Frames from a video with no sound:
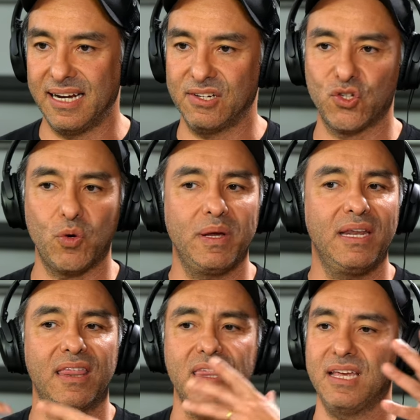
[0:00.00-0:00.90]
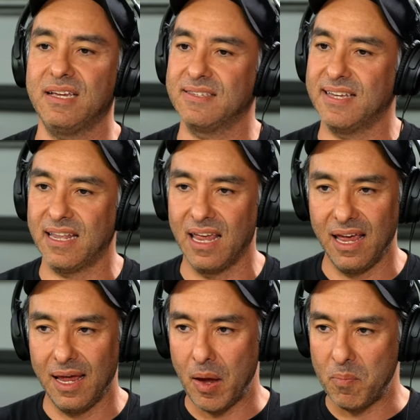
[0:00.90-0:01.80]
there are so many things that
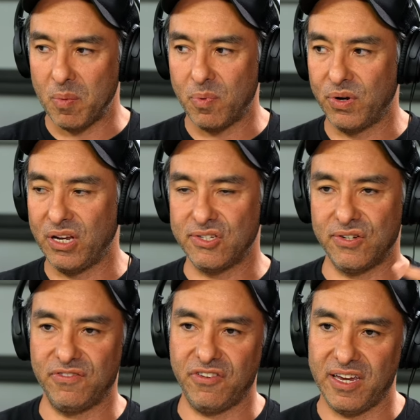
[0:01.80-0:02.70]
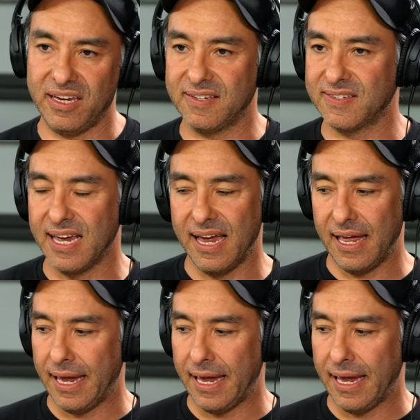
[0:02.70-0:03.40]
people need to face.